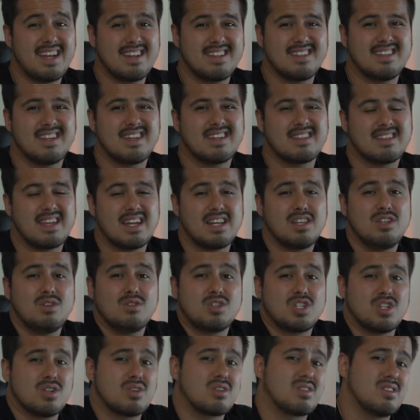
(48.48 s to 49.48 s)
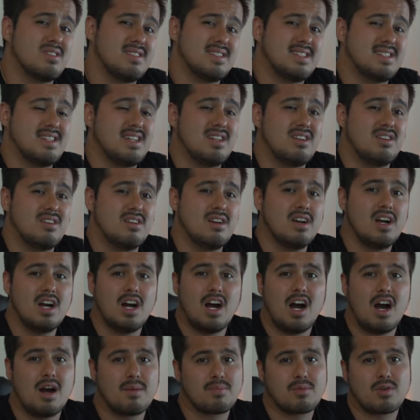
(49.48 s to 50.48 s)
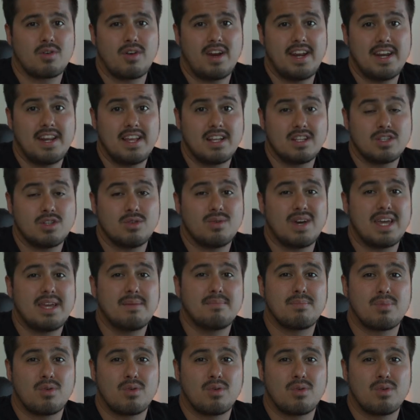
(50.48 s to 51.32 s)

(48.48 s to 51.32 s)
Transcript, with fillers: editing, then you should consider upgrading to a